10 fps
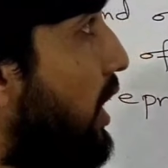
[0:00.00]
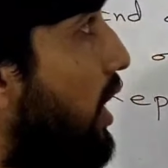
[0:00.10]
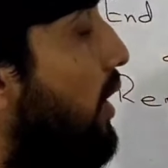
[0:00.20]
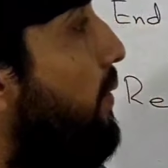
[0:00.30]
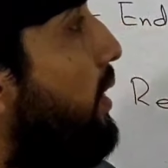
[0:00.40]

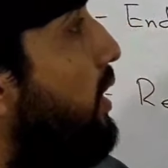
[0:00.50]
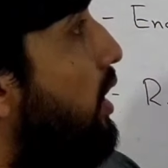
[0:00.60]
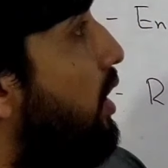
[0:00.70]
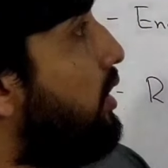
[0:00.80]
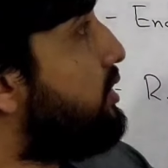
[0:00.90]
the
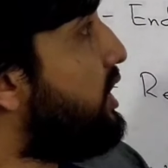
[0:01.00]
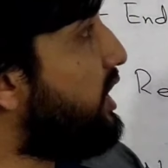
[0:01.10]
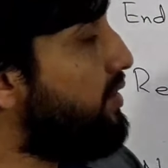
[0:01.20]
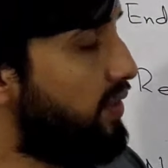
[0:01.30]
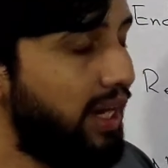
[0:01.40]

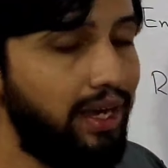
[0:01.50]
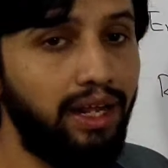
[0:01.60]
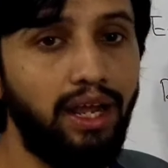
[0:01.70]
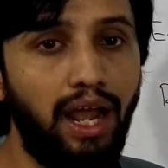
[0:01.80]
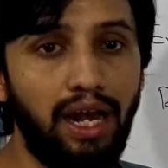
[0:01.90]

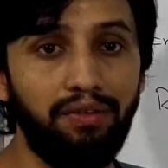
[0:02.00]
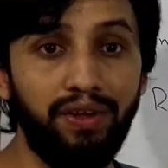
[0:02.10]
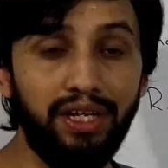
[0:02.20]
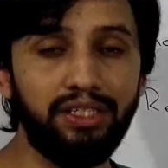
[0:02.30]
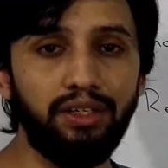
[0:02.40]
significant
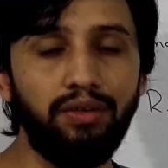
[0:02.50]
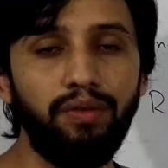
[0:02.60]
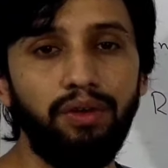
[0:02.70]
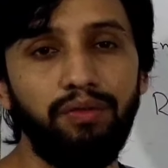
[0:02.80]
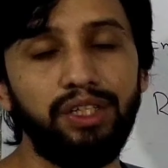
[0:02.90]

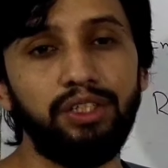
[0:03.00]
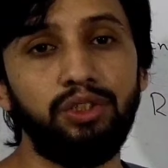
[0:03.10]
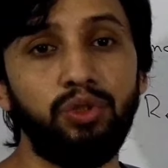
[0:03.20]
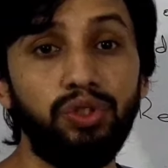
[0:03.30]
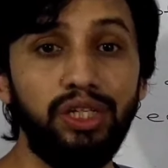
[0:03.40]
elevation which
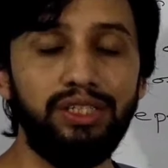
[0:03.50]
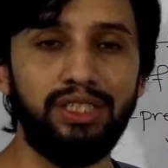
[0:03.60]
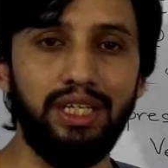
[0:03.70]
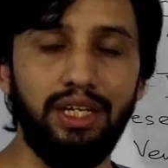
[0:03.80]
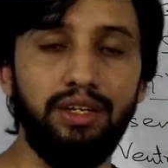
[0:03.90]
is usually
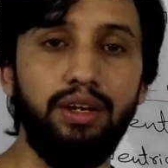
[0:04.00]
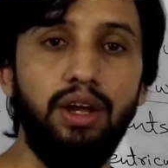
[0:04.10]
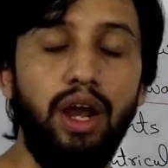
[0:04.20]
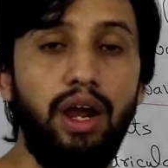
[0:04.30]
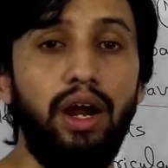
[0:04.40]
seen
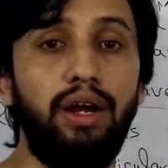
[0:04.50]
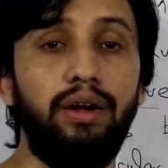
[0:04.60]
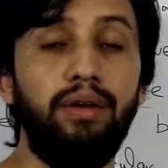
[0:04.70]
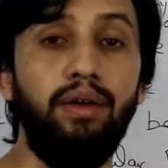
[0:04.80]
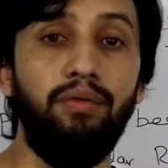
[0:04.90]
and